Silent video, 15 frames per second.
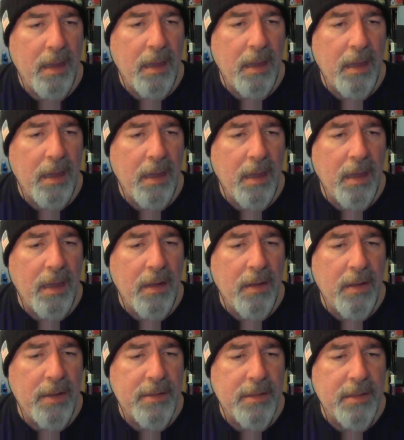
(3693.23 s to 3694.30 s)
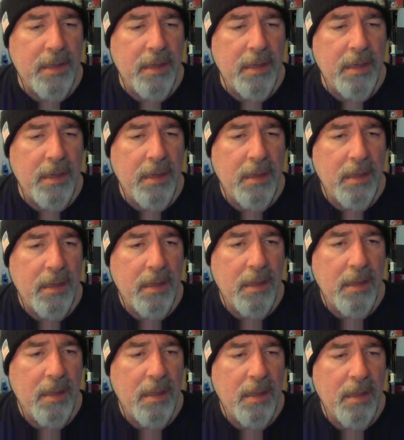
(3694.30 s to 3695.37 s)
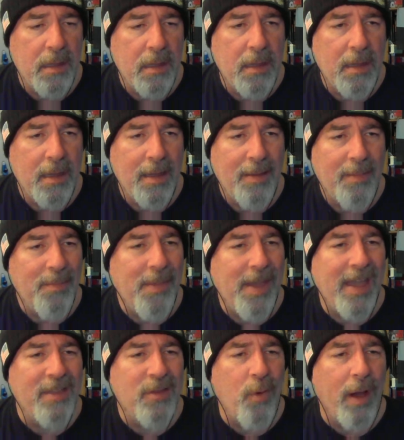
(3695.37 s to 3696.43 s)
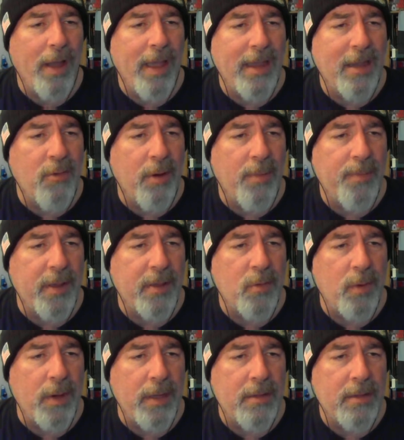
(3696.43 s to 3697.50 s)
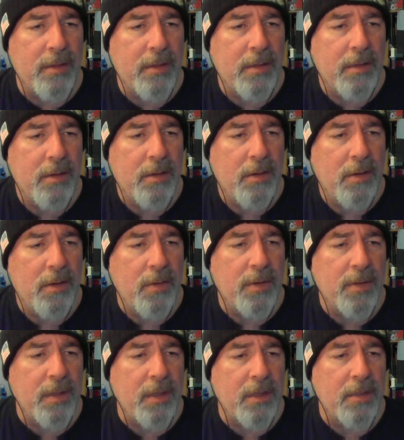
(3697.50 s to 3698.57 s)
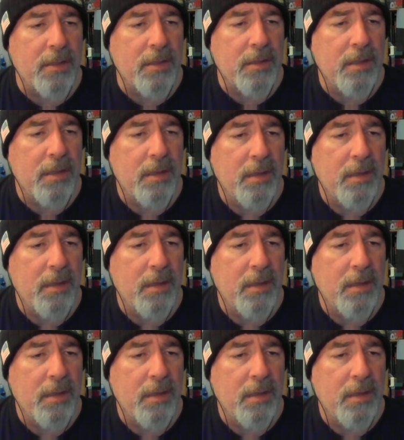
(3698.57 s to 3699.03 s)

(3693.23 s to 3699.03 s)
And let's see. Man, do I hate cryptic tweets. Who is this?